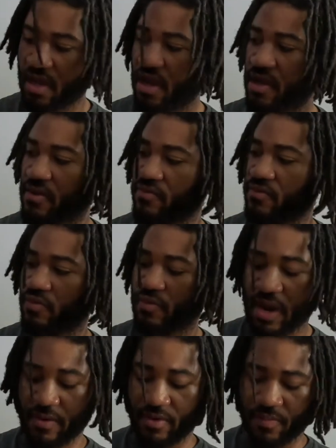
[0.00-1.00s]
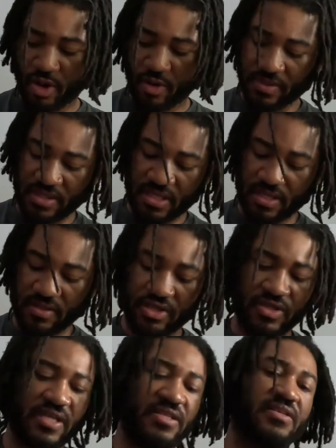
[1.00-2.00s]
I repurposed it. As
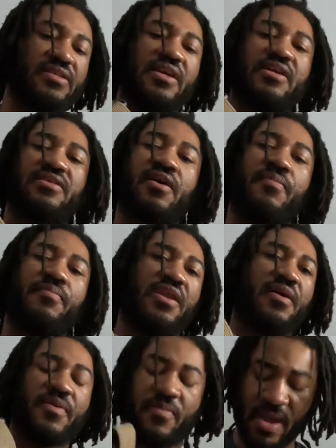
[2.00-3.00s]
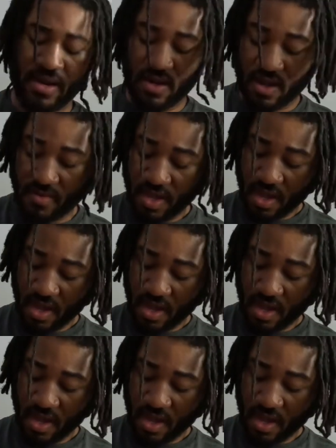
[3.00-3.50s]
you guys can see, it's all beat up and banged up.